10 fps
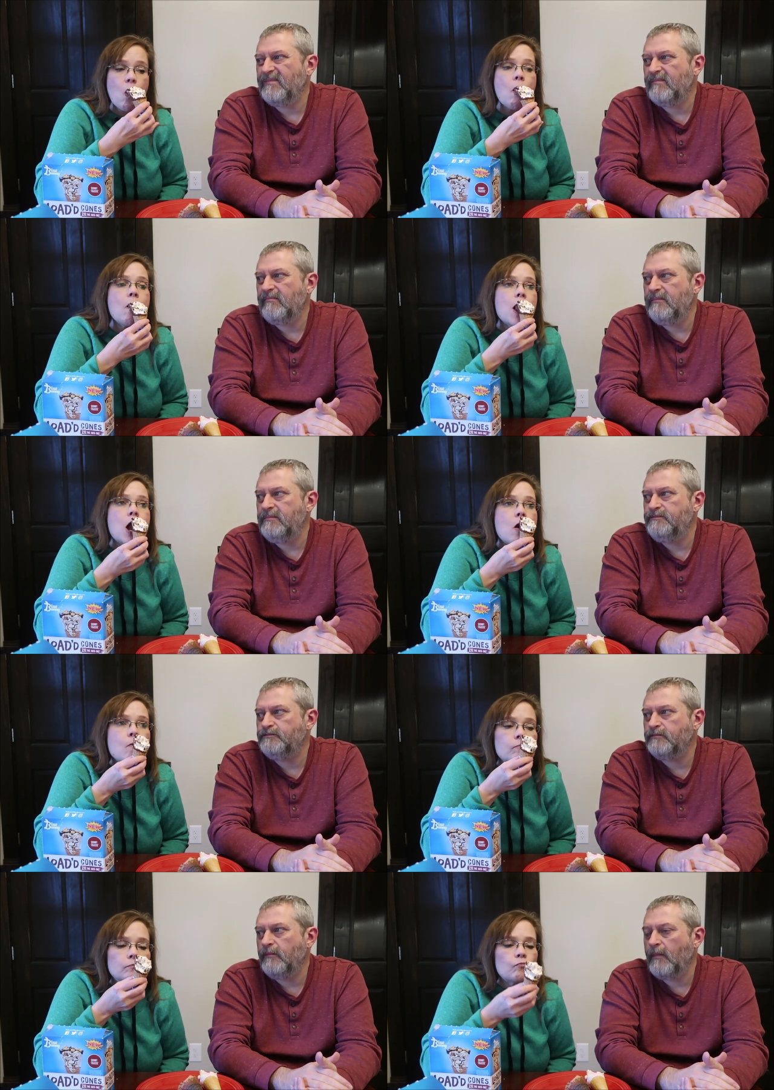
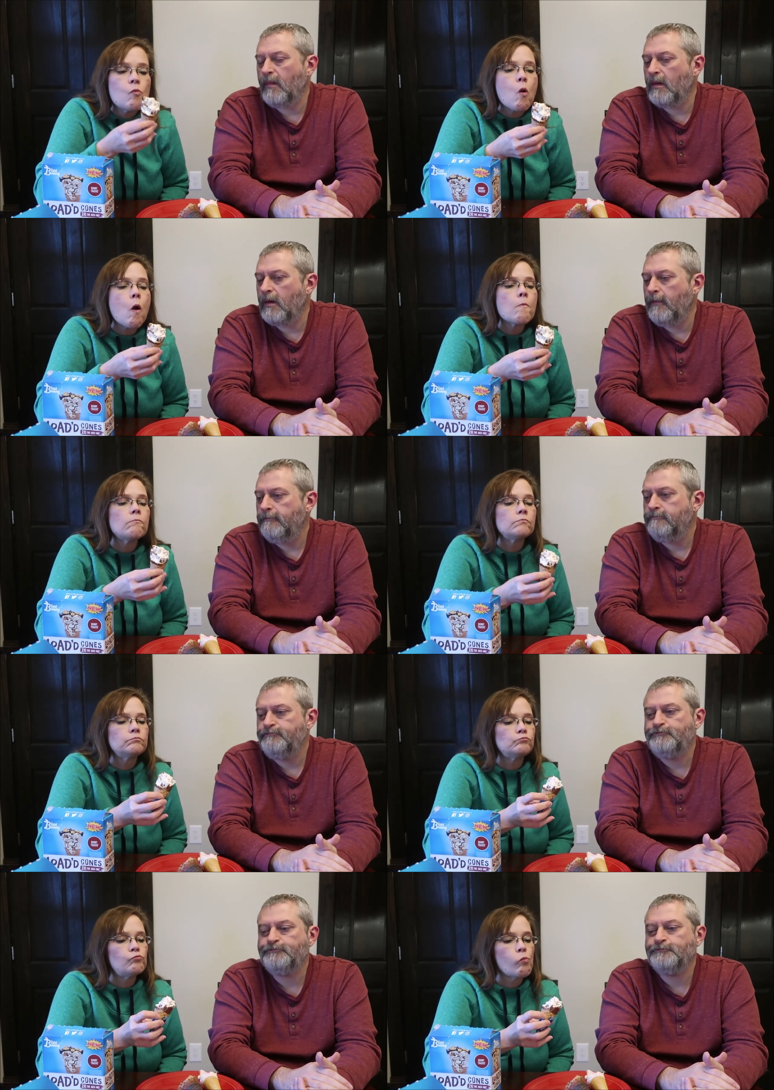
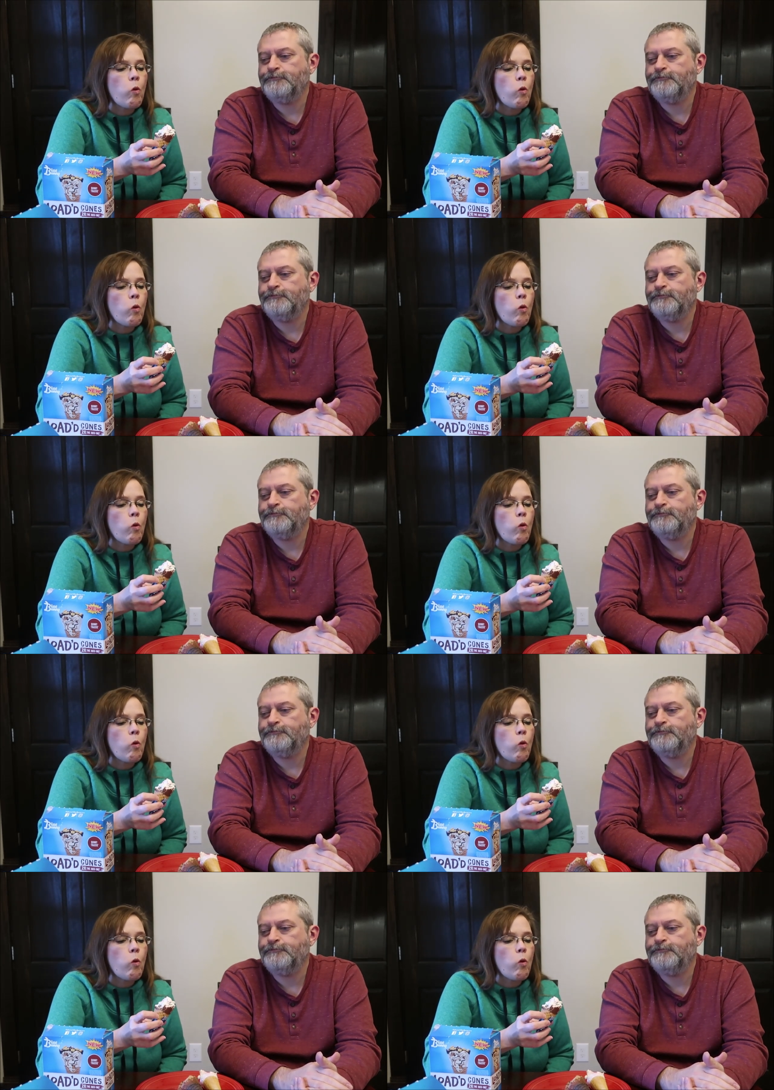Nobody speaks.